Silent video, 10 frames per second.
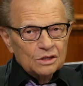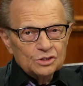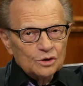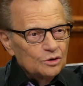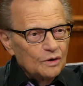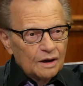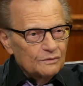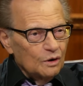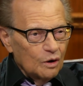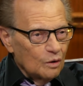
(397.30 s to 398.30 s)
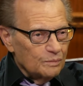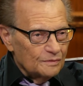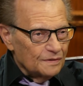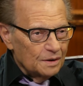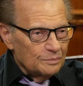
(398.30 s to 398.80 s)
So you have no hope
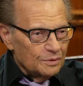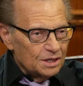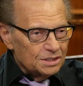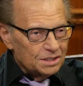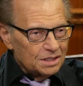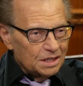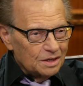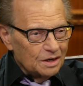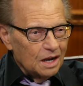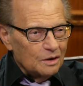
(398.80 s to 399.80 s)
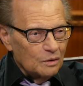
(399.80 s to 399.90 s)
of any breaks in the, you're not